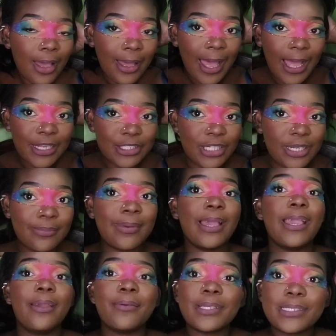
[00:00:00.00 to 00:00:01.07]
Actually, my
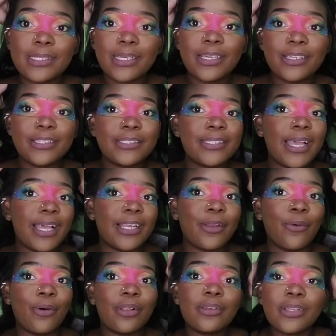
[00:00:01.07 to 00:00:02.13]
hair was curled and
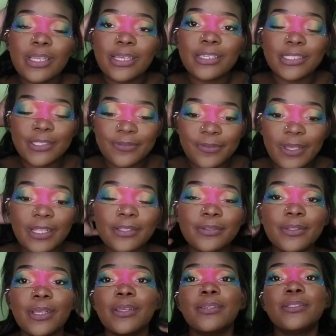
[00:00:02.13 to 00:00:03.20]
all the curls fell.
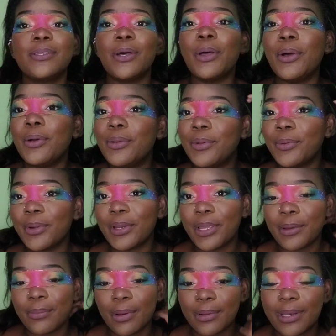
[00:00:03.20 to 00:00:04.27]
Don't worry
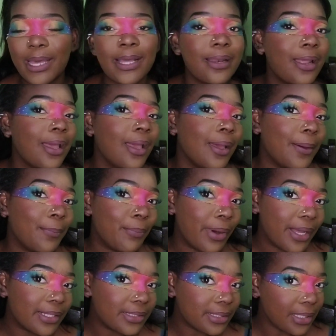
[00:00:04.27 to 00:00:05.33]
about that.
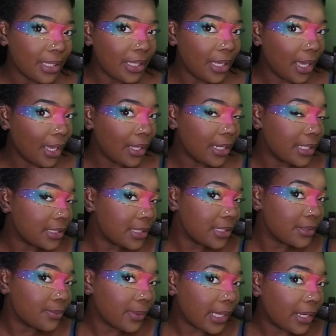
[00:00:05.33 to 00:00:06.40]
But yeah, this
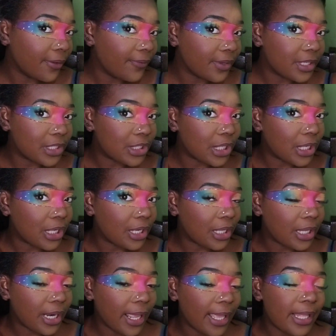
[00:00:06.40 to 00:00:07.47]
is what the finished look
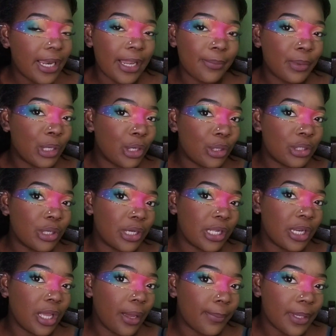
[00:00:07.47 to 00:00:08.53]
look like. Let me know down in
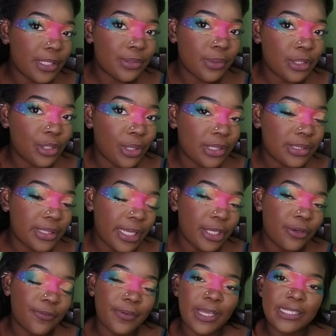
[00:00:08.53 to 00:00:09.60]
the comments what you all think.
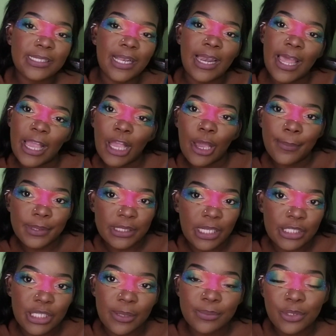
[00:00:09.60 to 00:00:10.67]
Don't forget to like, comment, and
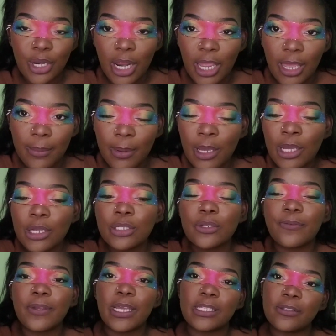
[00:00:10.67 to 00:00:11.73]
subscribe. Don't
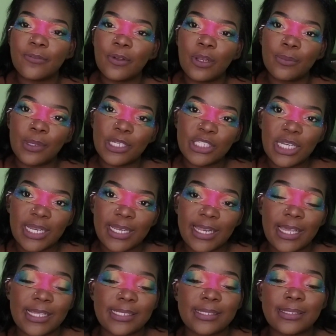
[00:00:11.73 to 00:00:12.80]
forget to follow me on Shalana
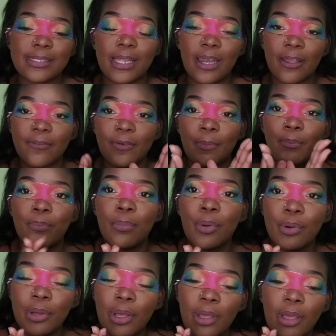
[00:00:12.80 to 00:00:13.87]
as Sally for
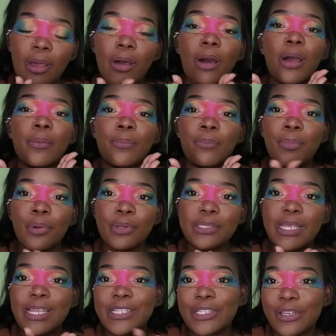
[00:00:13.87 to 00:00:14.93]
both on both
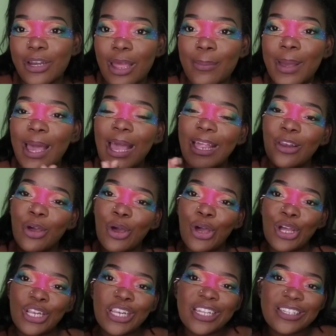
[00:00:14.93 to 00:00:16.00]
Instagram and
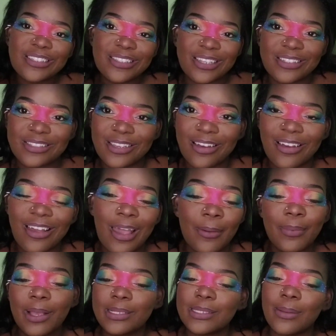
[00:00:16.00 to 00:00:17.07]
on TikTok,
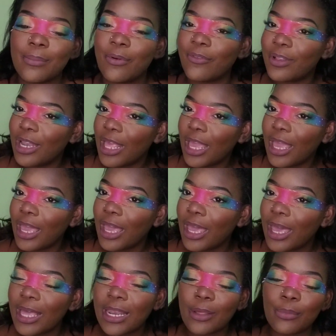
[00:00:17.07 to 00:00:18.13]
because I'm over there
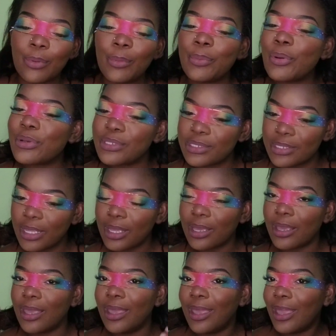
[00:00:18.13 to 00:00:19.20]
and I'll be posting.
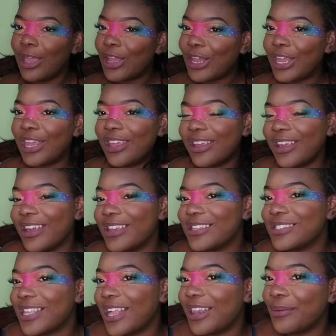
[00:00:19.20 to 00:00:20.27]
Hey
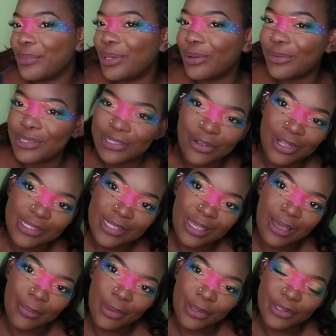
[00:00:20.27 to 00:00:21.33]
guys, and let me know what you all think
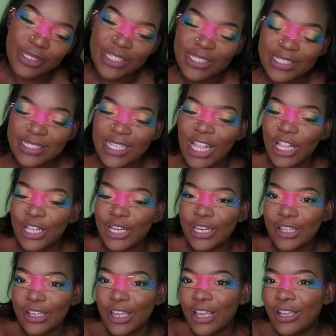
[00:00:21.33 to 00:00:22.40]
about this
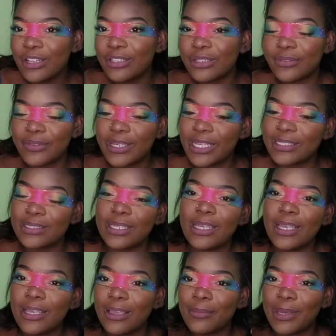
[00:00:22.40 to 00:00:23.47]
look. Don't forget to
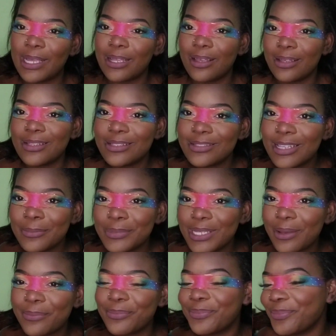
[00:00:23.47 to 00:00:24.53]
give me a thumbs
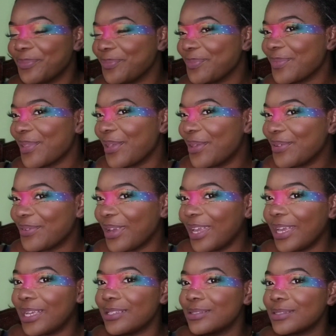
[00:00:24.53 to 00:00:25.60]
up. Right
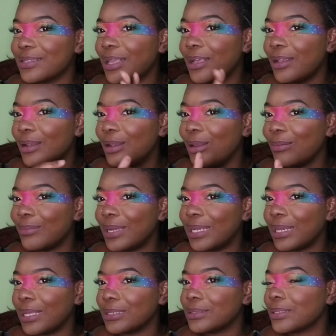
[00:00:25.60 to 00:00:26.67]
guys, don't mind
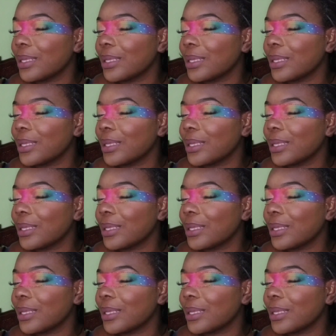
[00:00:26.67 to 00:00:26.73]
that.